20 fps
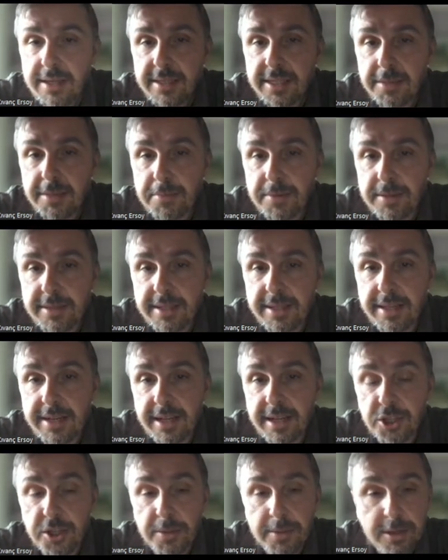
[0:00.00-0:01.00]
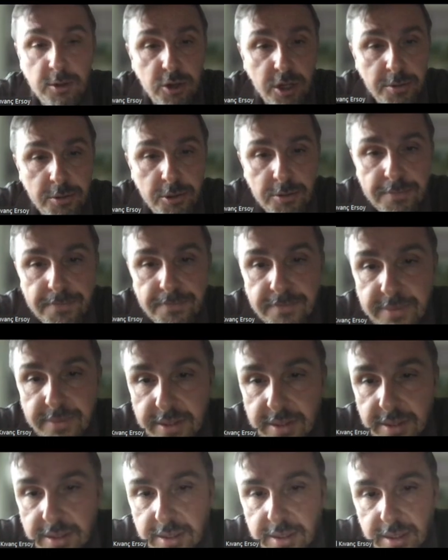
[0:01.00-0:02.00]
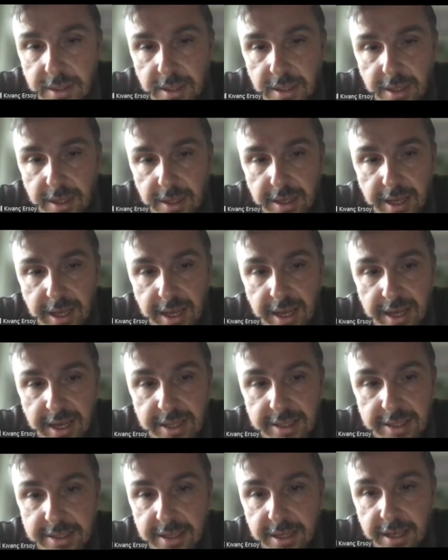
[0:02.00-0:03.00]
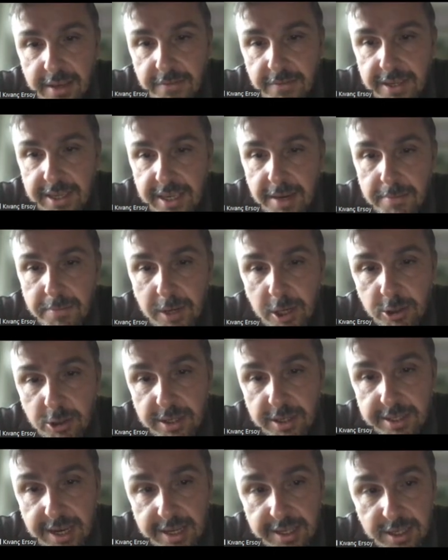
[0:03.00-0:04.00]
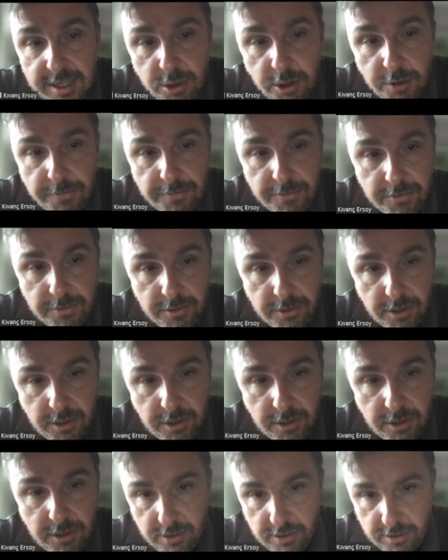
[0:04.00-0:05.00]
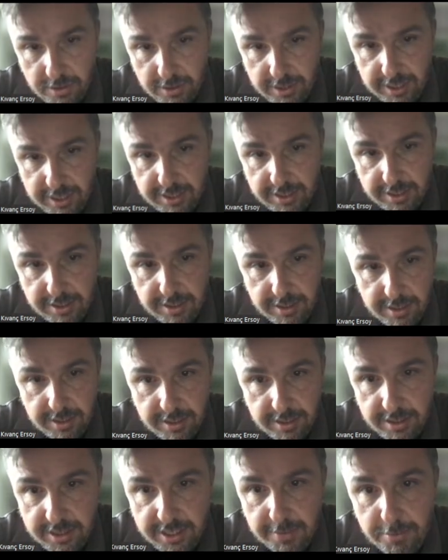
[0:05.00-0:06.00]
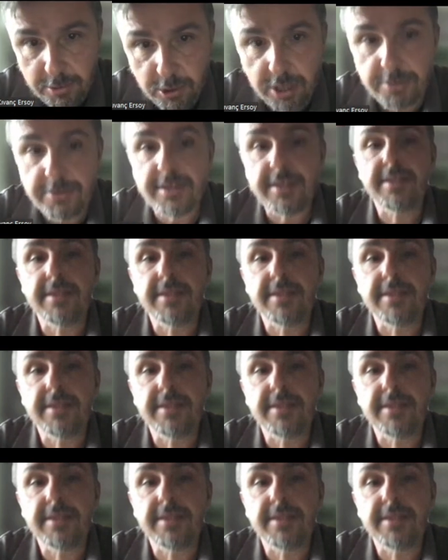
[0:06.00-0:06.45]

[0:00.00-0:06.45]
simple linear algebraic groups, and we can bound the sizes of these simple groups